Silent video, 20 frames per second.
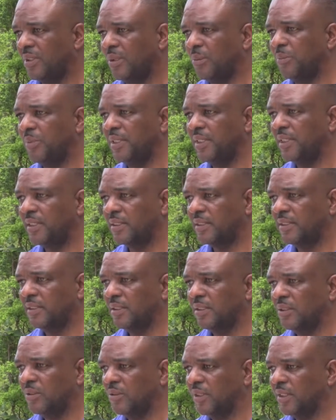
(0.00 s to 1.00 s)
complete
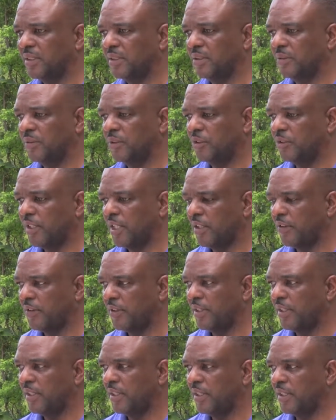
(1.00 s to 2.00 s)
the rest of the
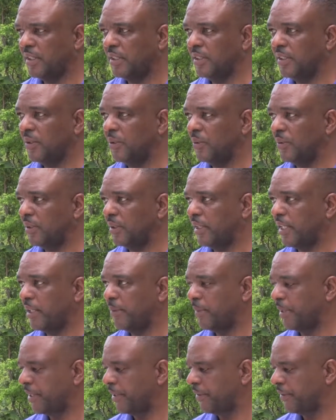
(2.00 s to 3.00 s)
driveway in their own
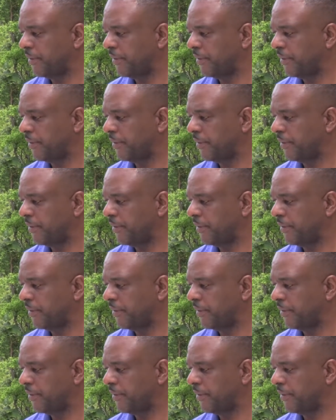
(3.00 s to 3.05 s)
timing.